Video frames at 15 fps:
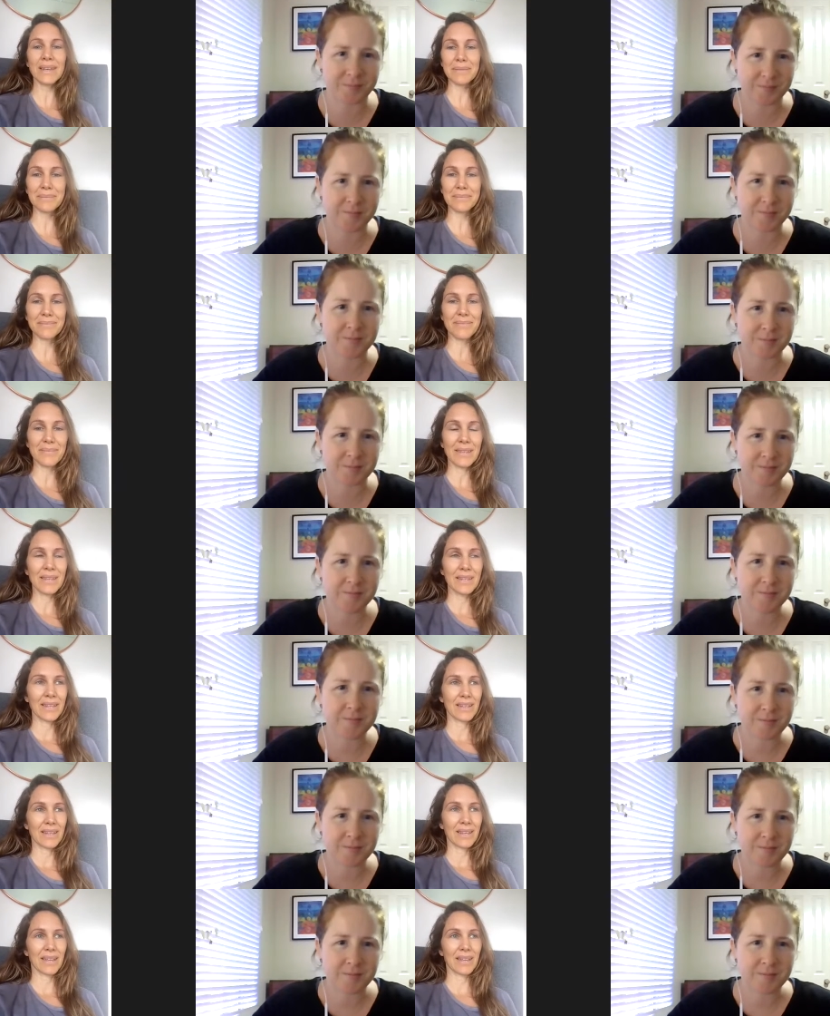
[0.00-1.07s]
Speaker 1: yep.
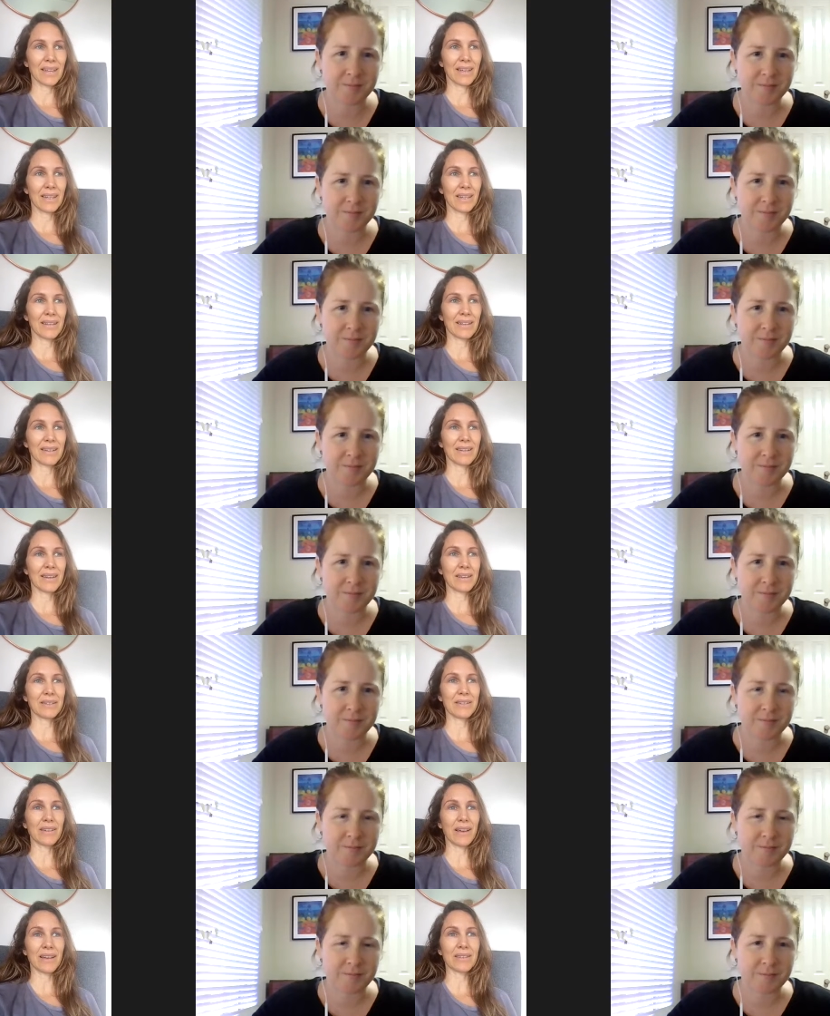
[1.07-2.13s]
And
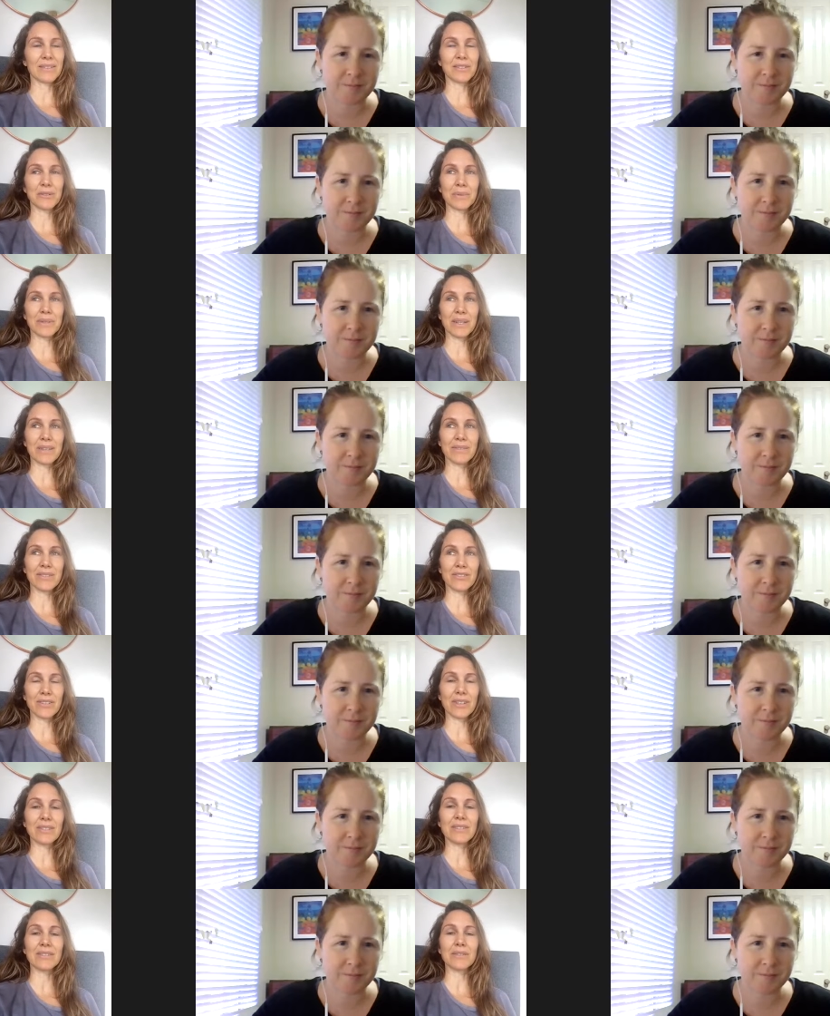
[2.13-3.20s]
I I still believe
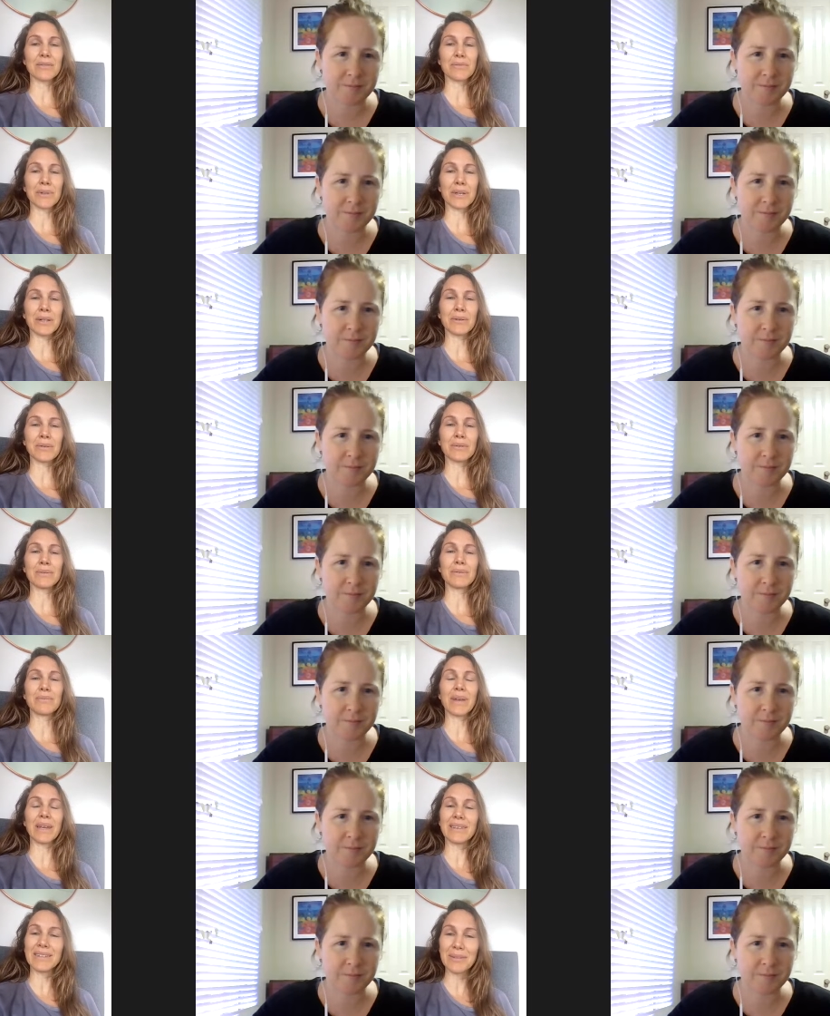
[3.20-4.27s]
stress is the real
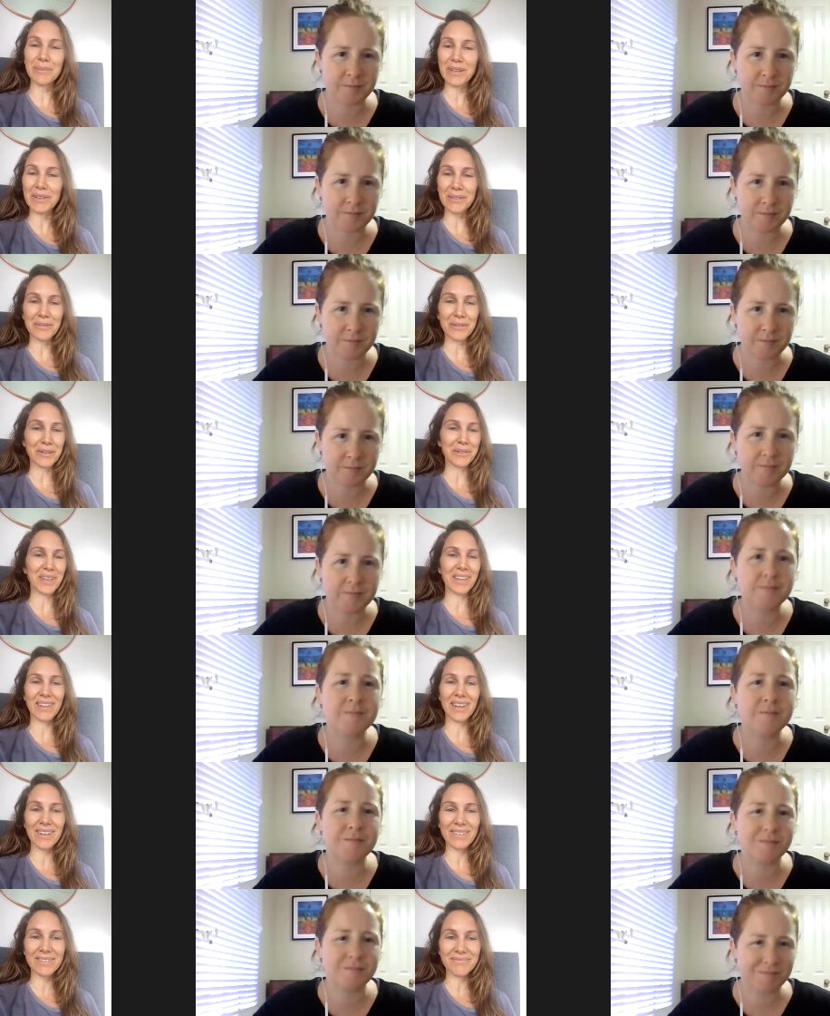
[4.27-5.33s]
pandemic, the real
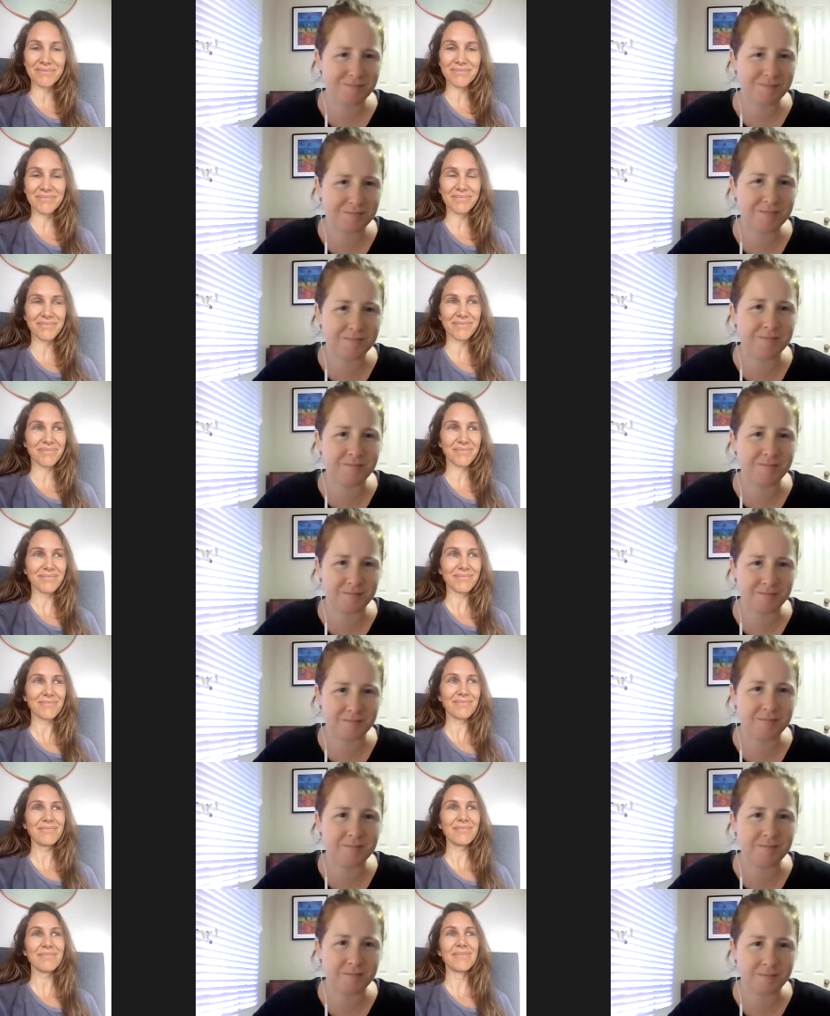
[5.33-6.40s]
killer. Mm.
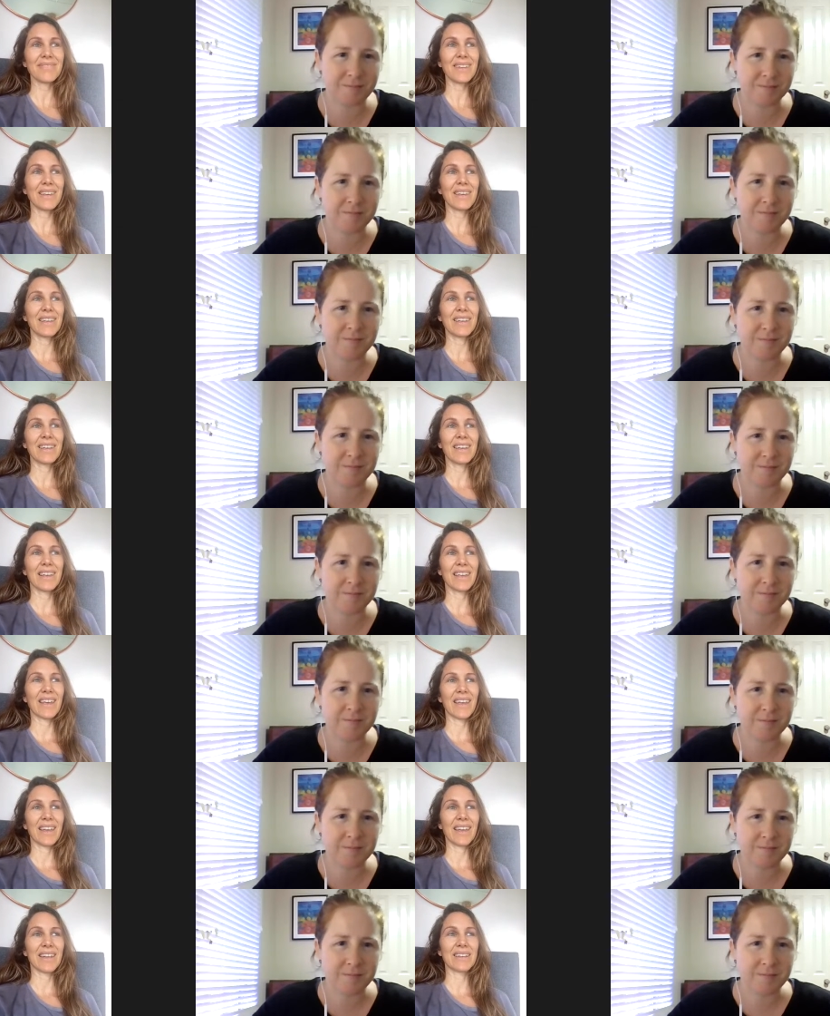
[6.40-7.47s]

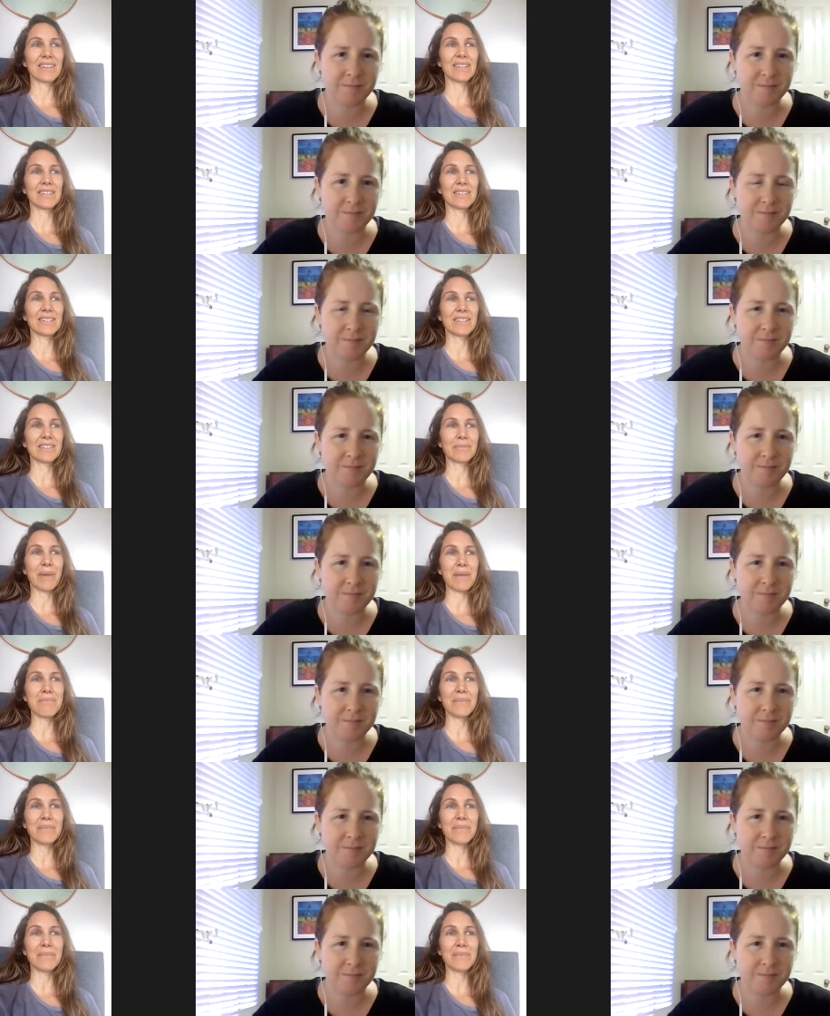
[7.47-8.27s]
And it's my